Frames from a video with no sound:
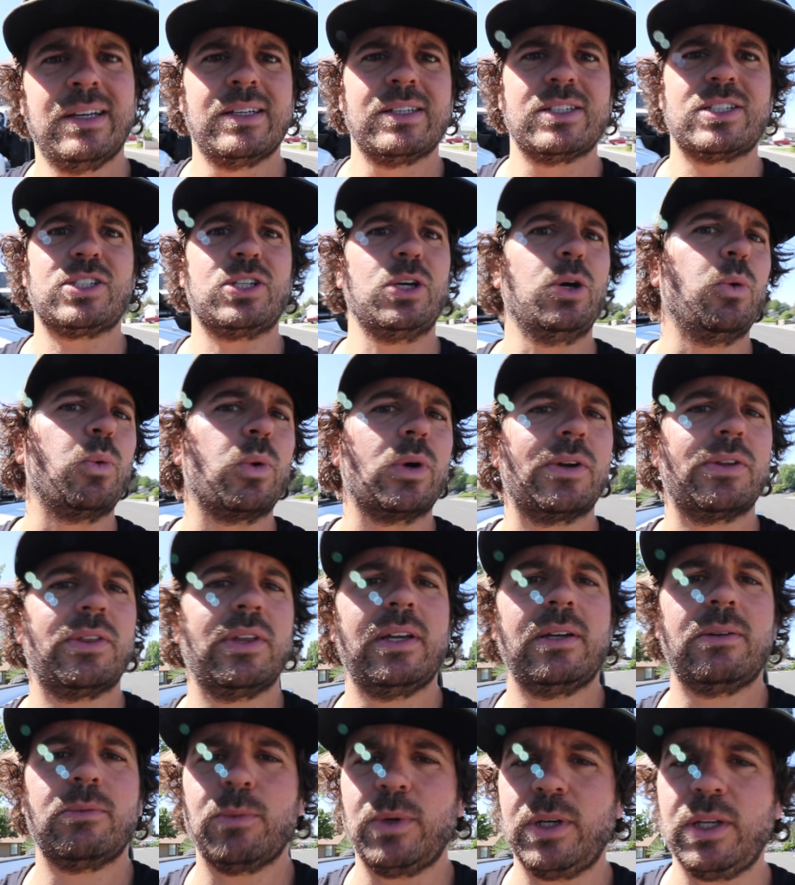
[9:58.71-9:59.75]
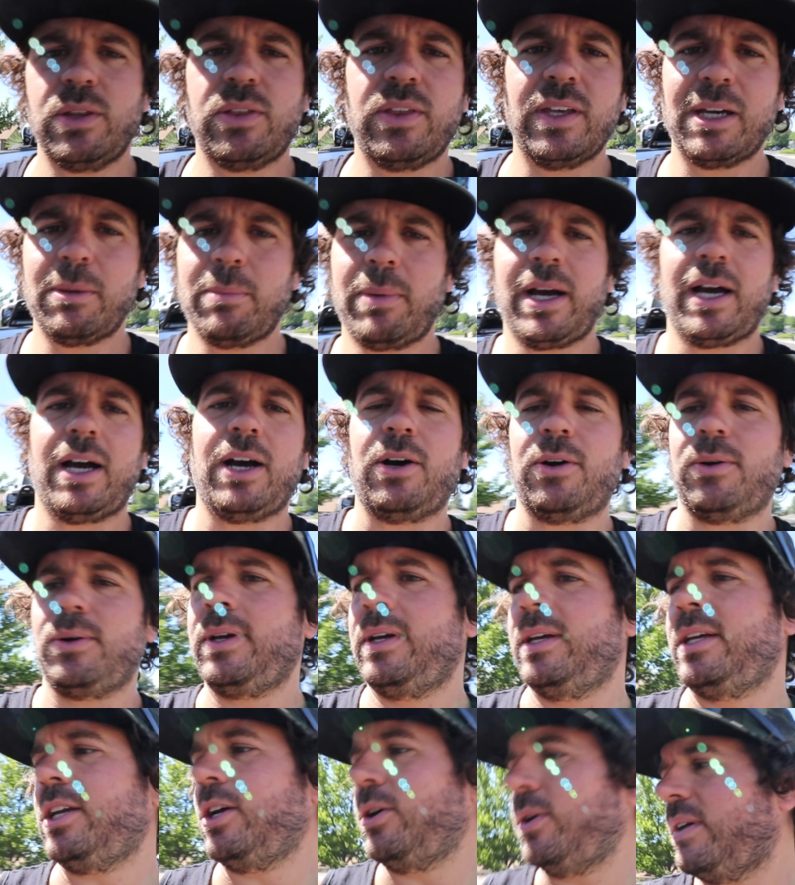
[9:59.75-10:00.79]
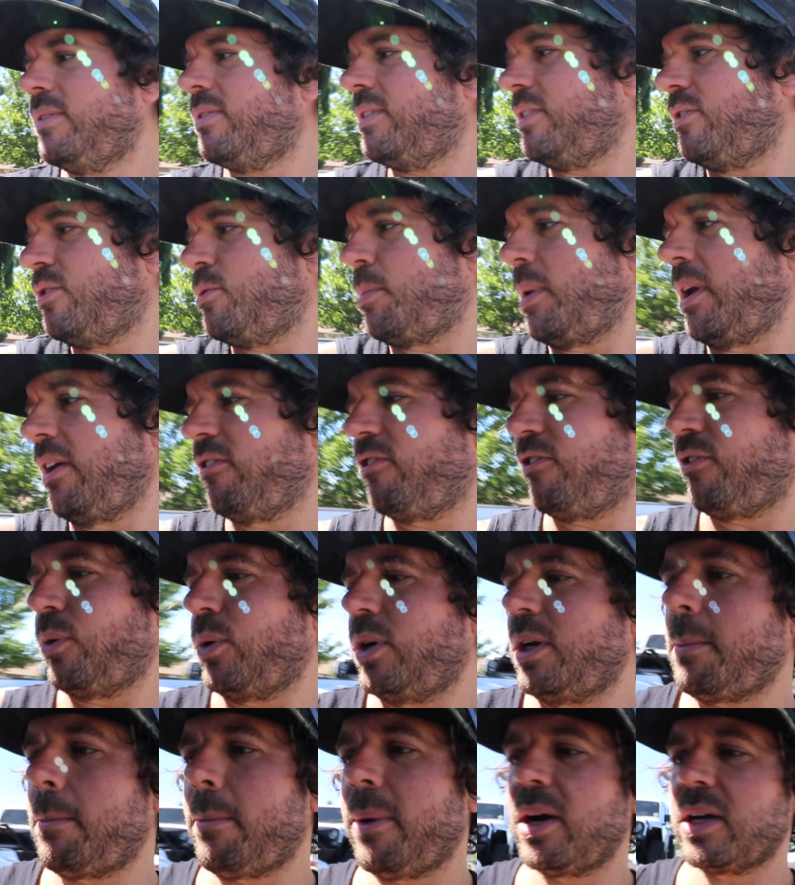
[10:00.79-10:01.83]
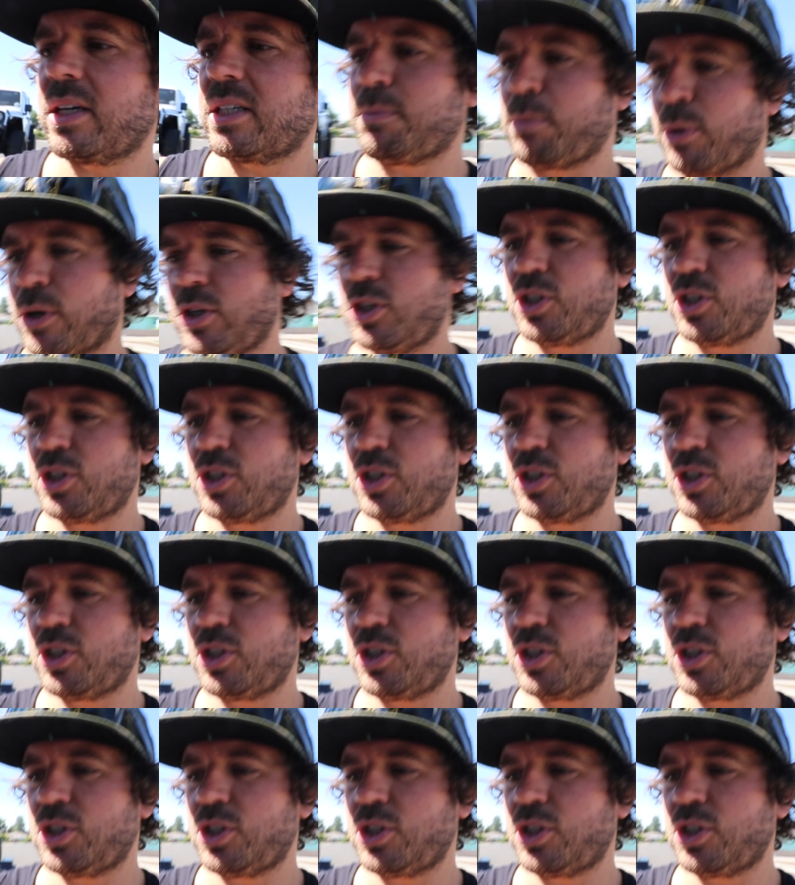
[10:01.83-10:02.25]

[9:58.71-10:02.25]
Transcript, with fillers: So worth it when you think about, you know, even if you pay forty bucks per